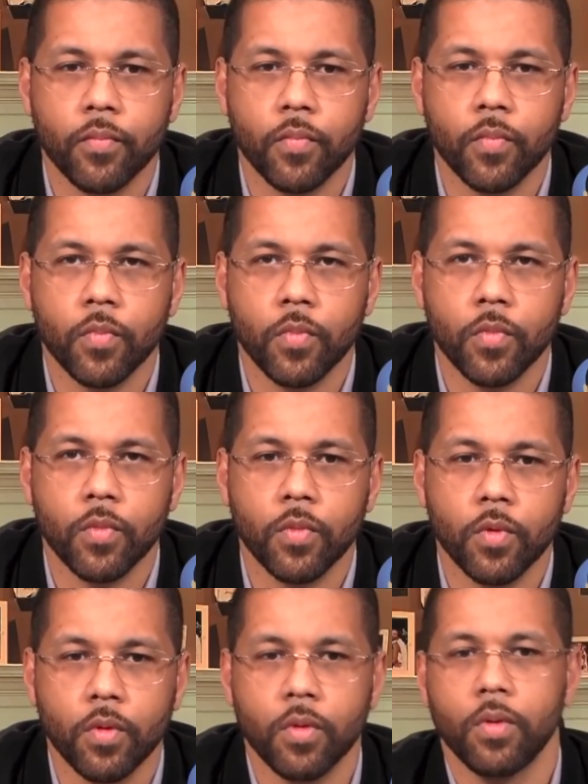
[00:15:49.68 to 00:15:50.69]

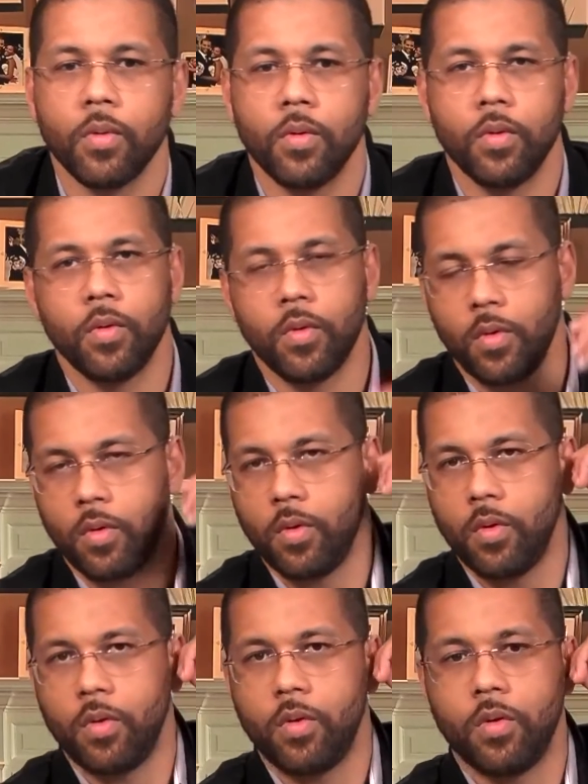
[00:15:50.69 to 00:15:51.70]

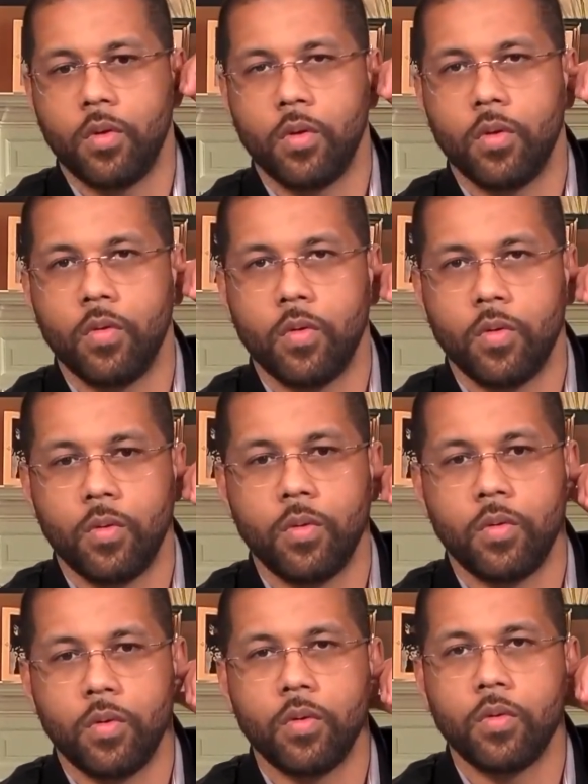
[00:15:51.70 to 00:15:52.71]

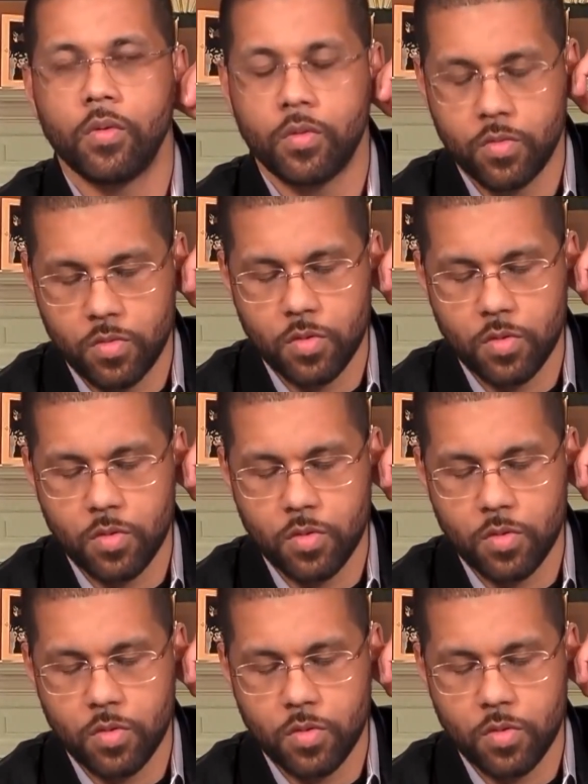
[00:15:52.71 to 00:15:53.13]
The person shown says nothing.